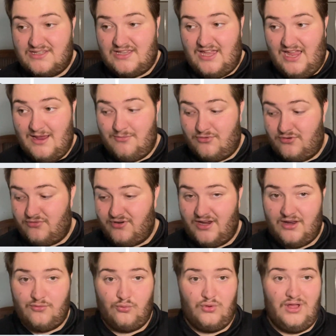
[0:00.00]
Canberra in
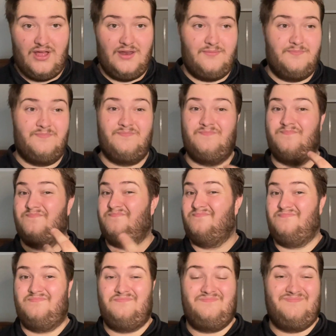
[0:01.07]
round 1.
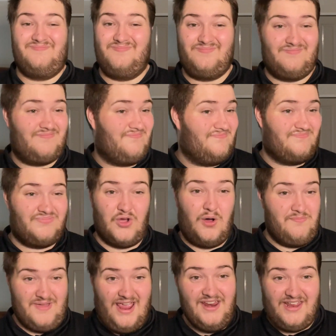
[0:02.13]
Got
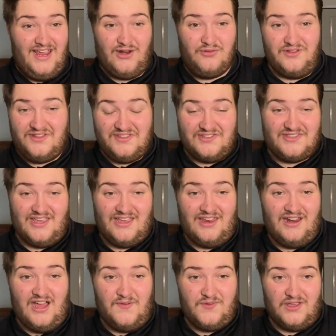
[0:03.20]
manhandled in the second
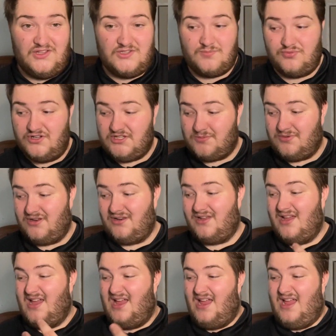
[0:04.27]
half against Brisbane.
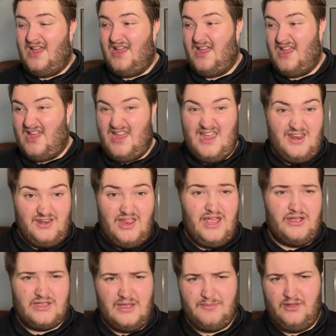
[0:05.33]
And now
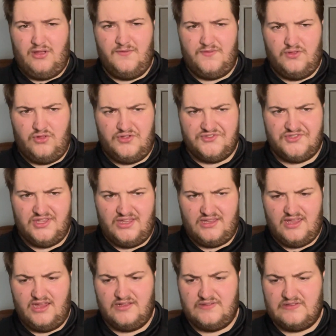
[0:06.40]
coming off a loss
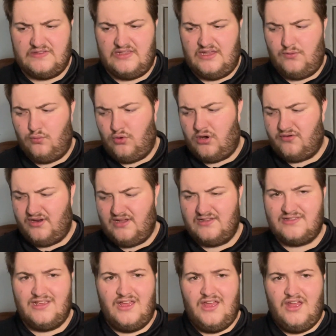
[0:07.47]
against the Warriors.
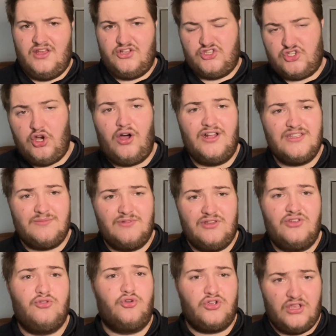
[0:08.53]
Titans have been
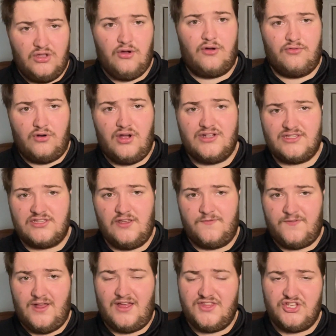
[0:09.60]
looking alright so
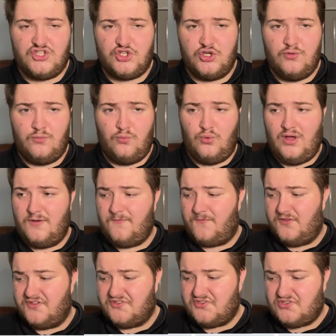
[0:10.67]
far. They're 2-1 for
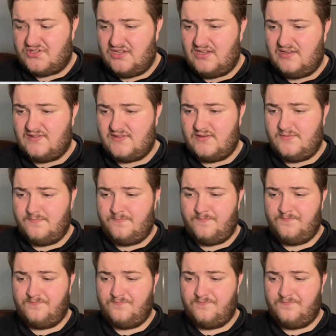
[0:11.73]
the season.